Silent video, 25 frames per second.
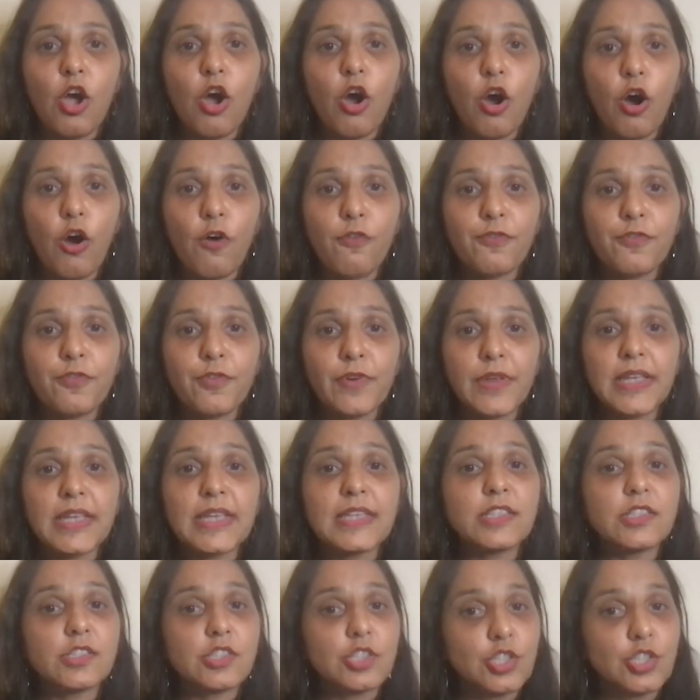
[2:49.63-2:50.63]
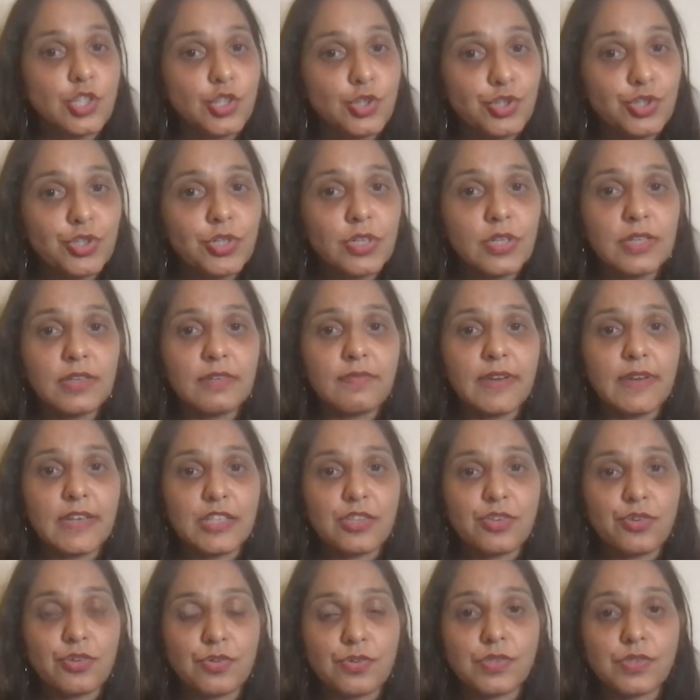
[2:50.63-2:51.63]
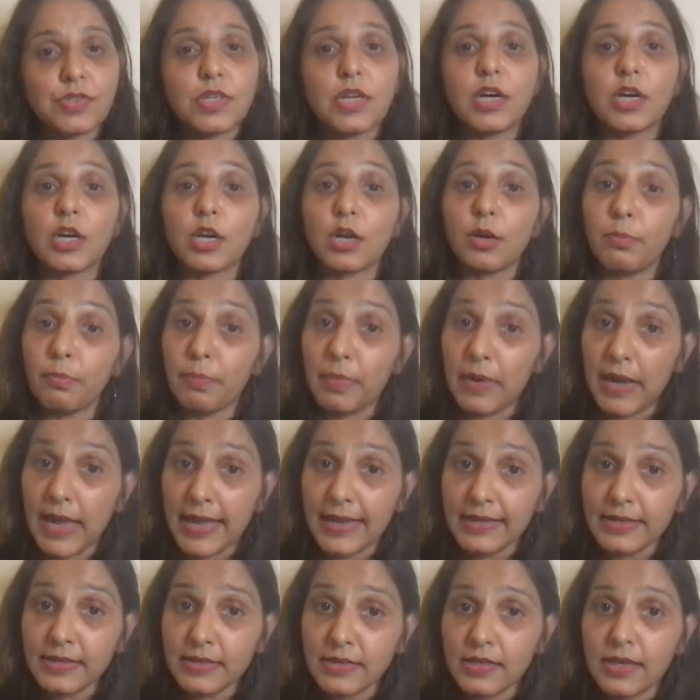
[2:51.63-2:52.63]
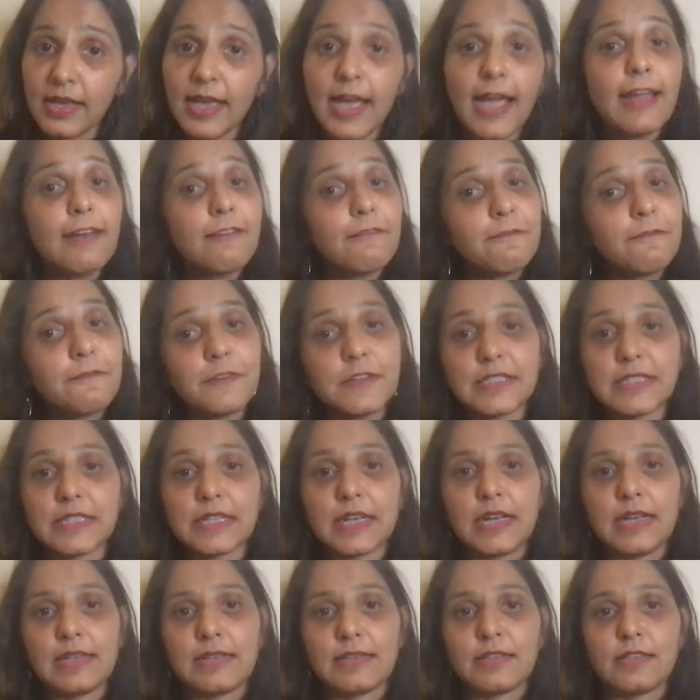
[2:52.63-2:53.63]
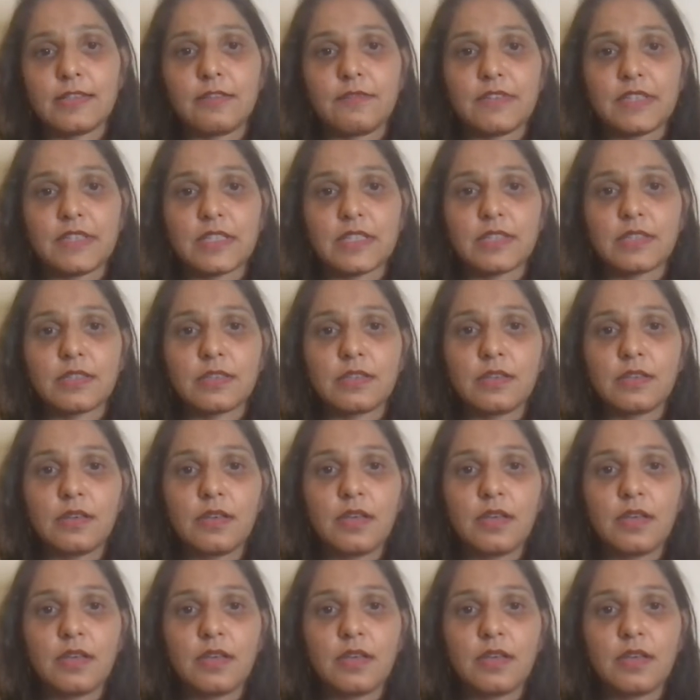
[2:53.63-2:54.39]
offering institutional investors a compliant and first-class service.